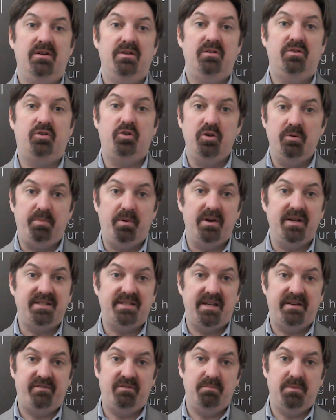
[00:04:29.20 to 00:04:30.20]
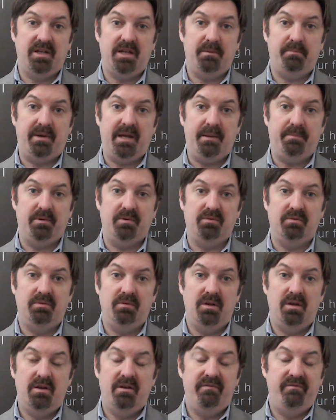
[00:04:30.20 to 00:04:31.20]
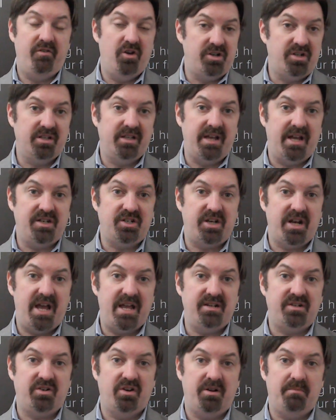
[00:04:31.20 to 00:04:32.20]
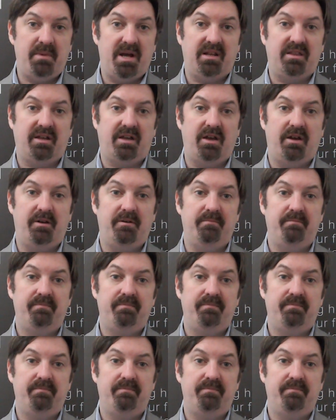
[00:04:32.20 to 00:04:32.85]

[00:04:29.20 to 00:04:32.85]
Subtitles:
2.7 million people, virtually unchanged on a month ago.